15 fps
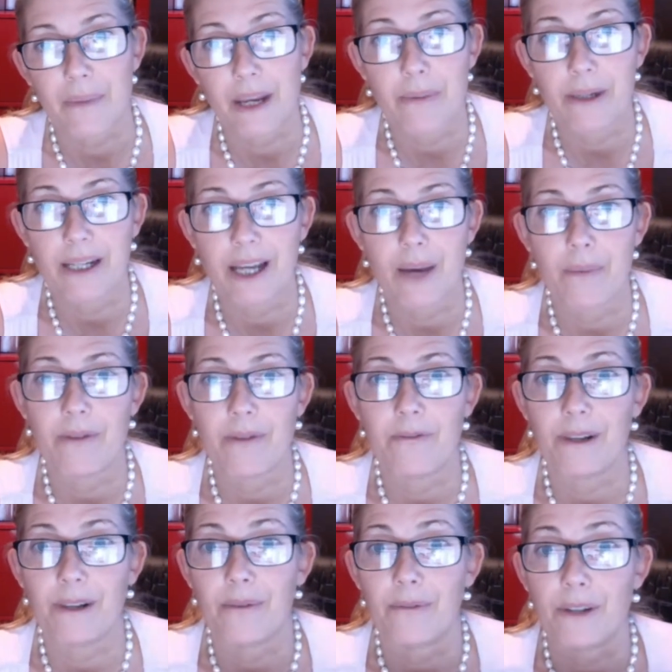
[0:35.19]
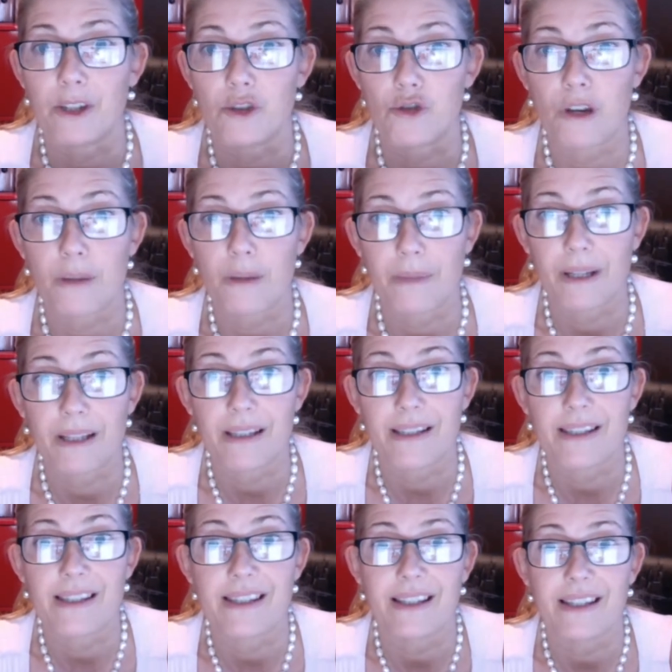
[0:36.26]
People are coming in for lovely
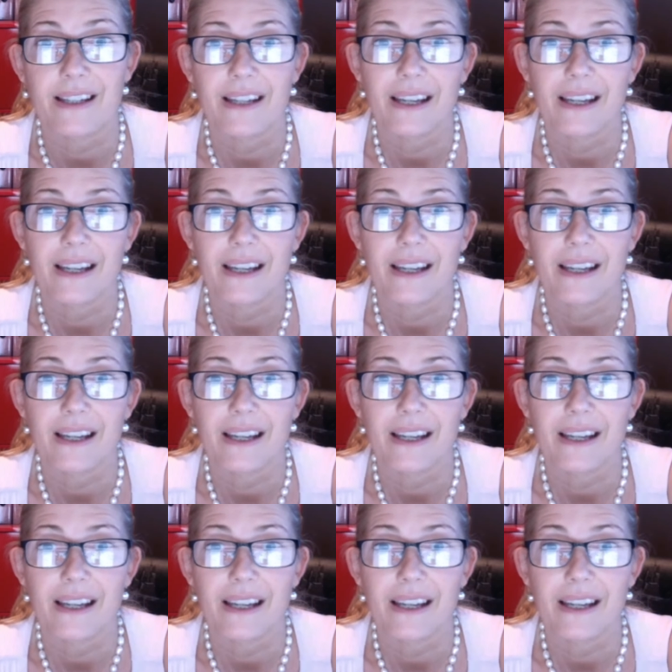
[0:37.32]
treatments.